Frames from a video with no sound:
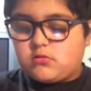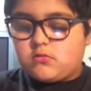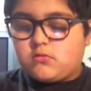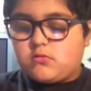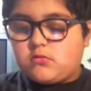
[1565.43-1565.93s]

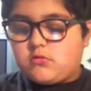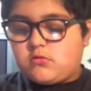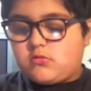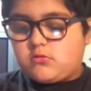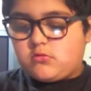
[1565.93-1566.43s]

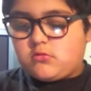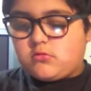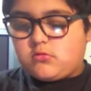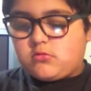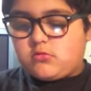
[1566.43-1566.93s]

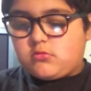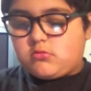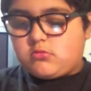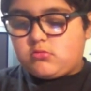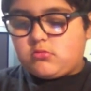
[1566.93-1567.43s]

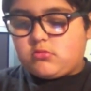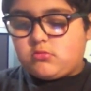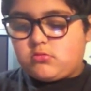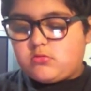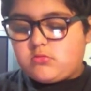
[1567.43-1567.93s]

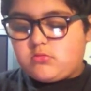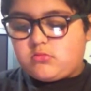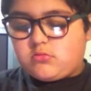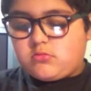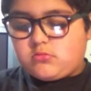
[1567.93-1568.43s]

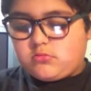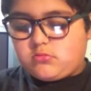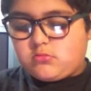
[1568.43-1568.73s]
[no speech]